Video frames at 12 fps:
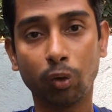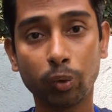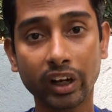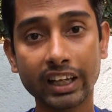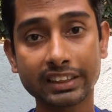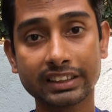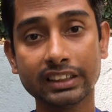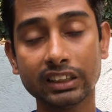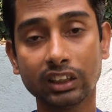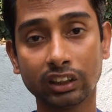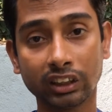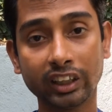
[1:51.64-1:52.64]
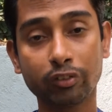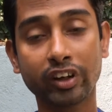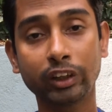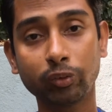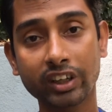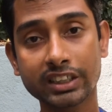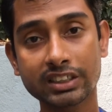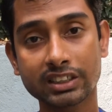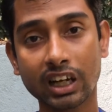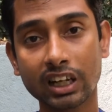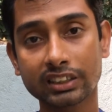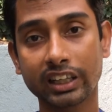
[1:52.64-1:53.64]
when i see the different
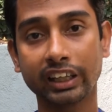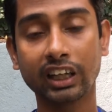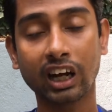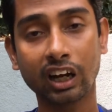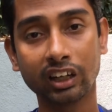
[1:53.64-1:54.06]
questions asked like